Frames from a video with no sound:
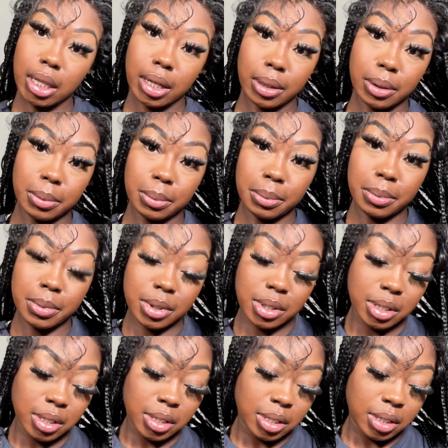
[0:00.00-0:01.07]
them
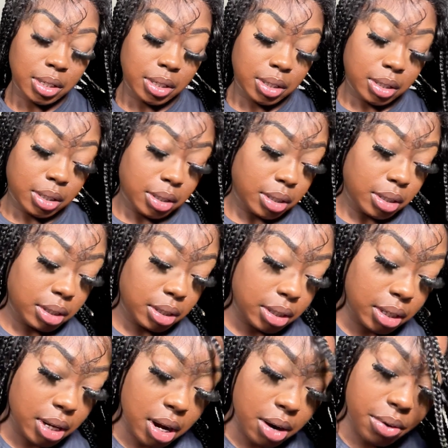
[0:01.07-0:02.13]

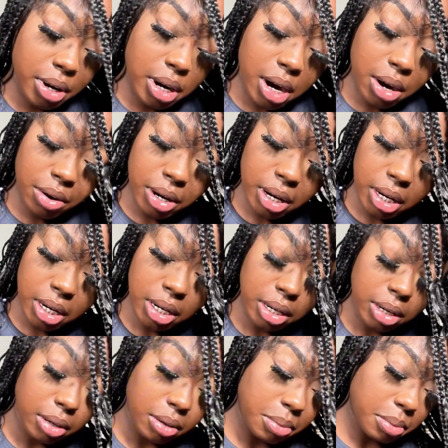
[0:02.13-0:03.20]
yeah, we're not gonna
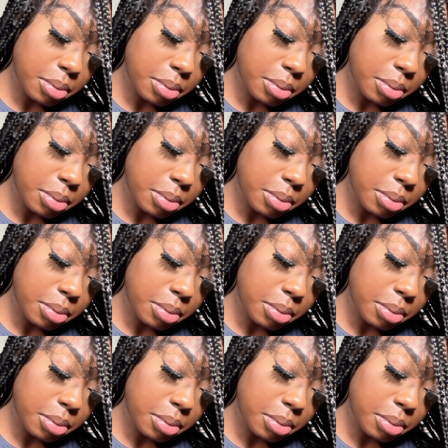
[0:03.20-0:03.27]
tell.